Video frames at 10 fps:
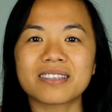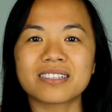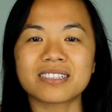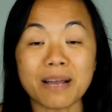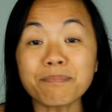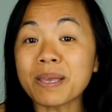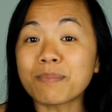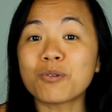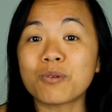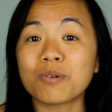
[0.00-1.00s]
some
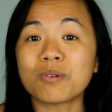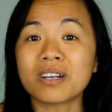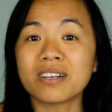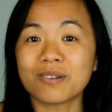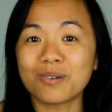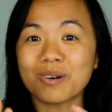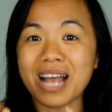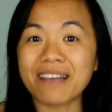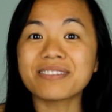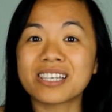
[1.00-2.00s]
people will
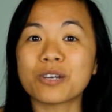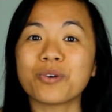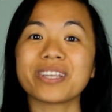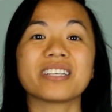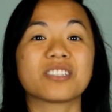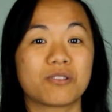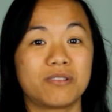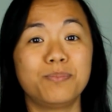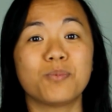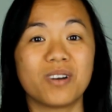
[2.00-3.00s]
have to deal with is
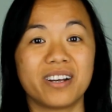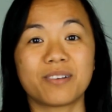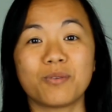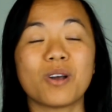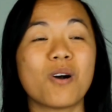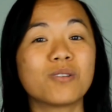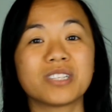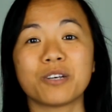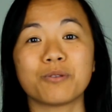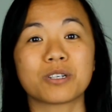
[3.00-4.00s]
group work. We all
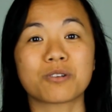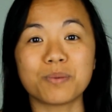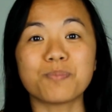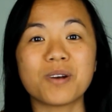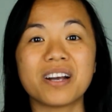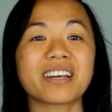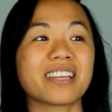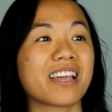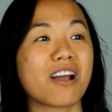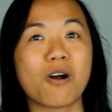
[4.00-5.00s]
deal with group work,
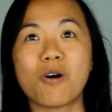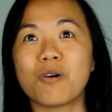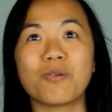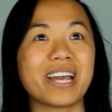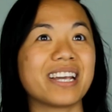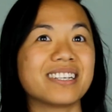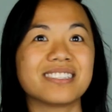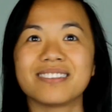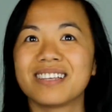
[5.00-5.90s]
and there are always